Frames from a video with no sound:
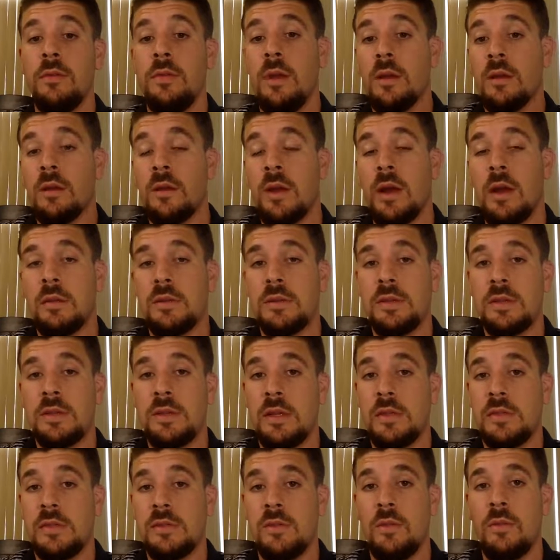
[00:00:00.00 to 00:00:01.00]
the other houses
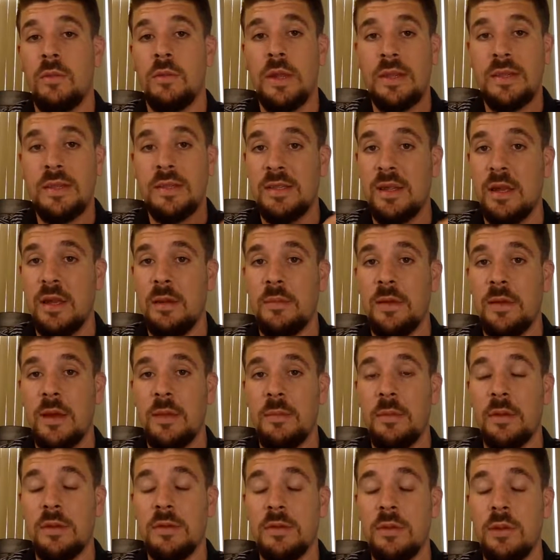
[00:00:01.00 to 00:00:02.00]
that sold at the same
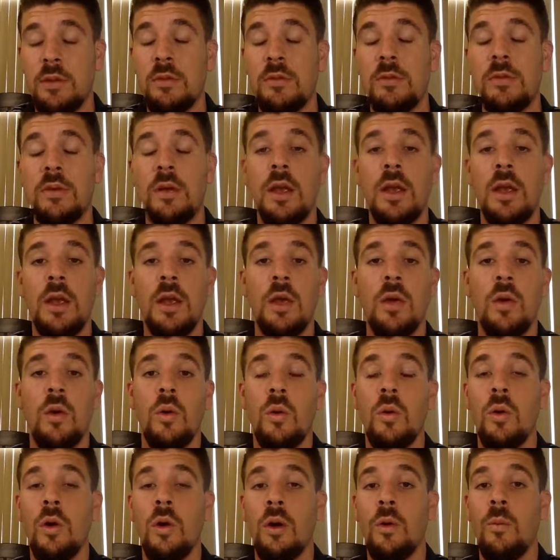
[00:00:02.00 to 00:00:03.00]
time as you,
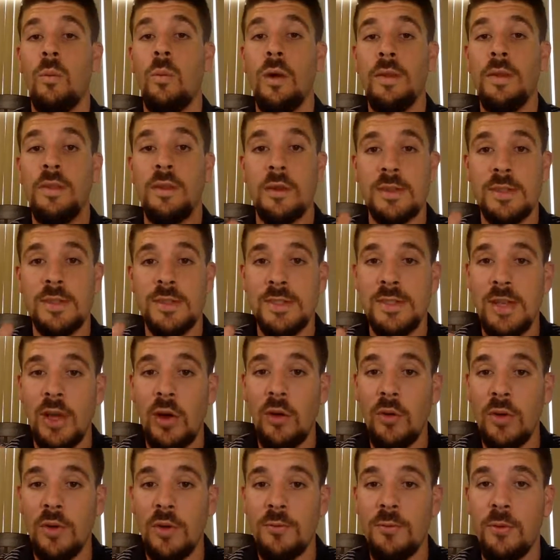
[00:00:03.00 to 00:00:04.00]
or what they're
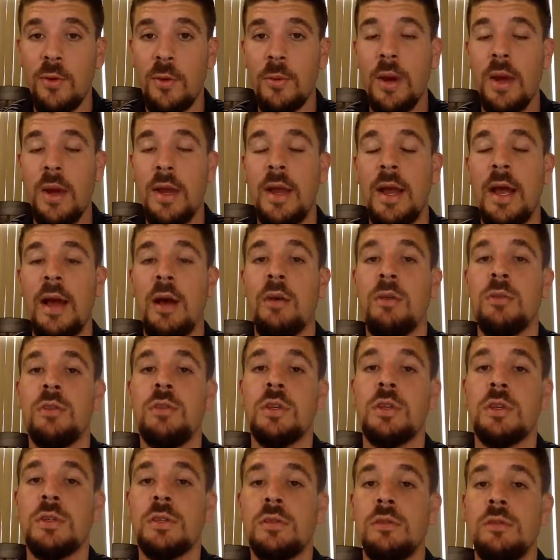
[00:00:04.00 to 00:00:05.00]
selling for right now,
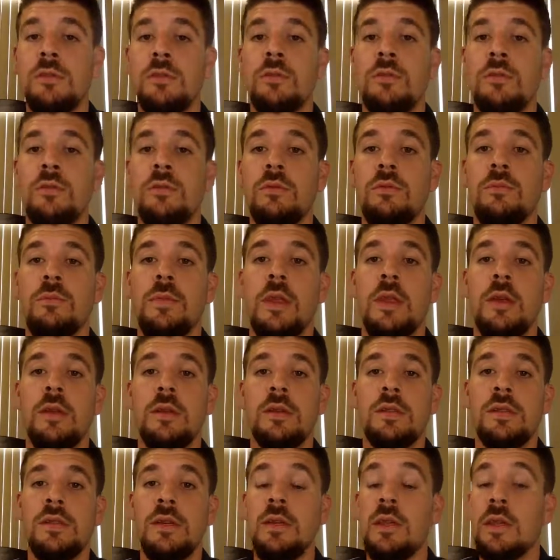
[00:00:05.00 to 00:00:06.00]
just to
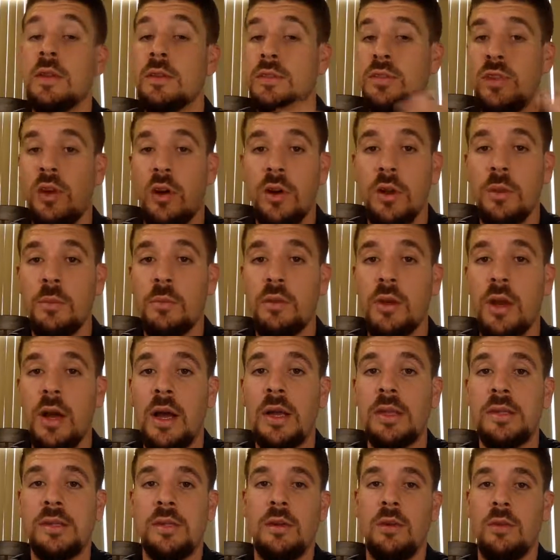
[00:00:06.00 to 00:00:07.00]
see the starting
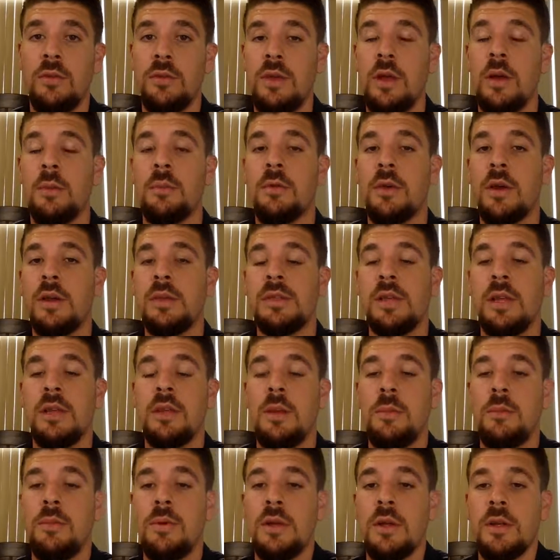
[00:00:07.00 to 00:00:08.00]
price and all the upgrades that
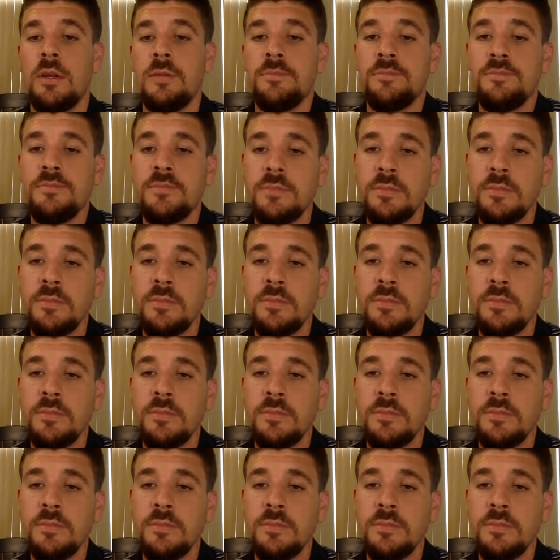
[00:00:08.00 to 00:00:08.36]
they put in.